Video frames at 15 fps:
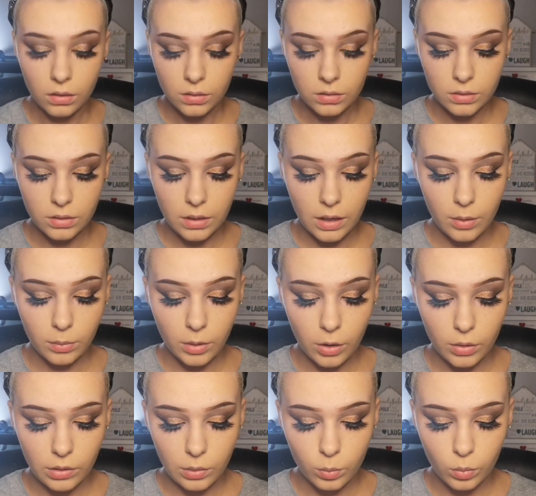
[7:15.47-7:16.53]
So now I'm
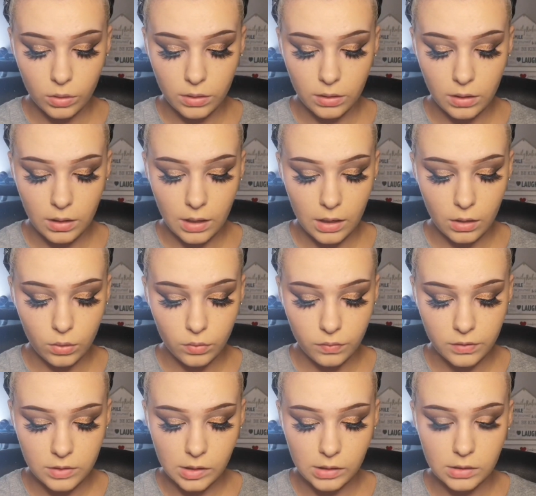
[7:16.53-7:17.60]
going in with the e.l.f.
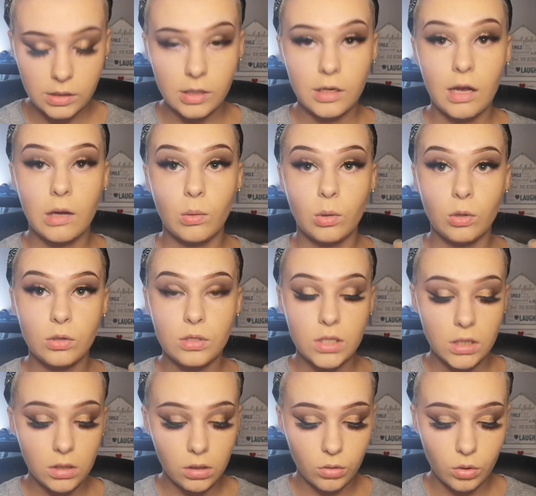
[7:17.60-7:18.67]
16 hour
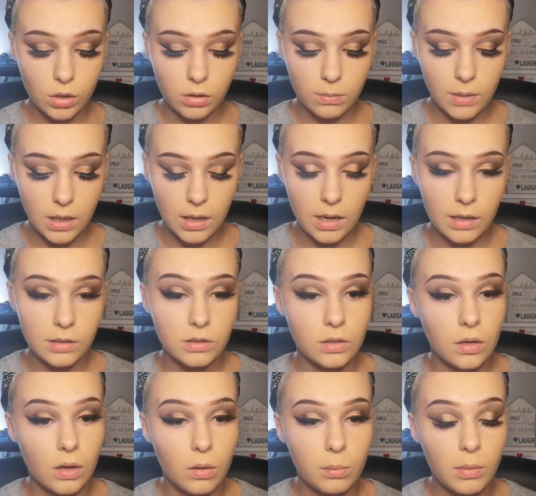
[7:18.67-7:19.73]
concealer under my eyes,
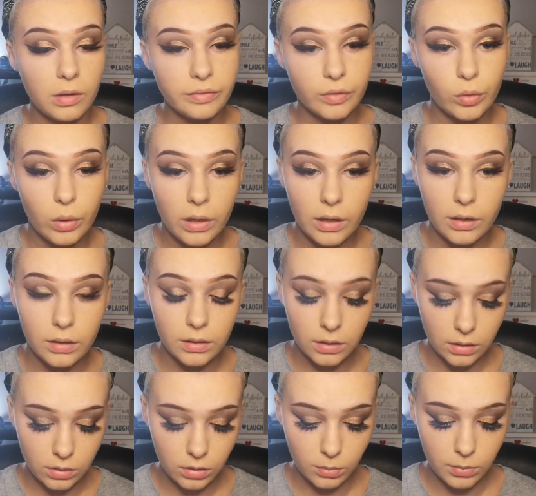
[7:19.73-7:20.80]
on my forehead
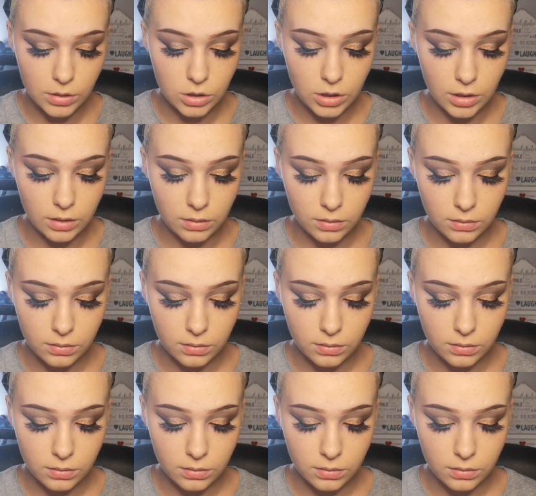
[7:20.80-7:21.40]
and on my chin.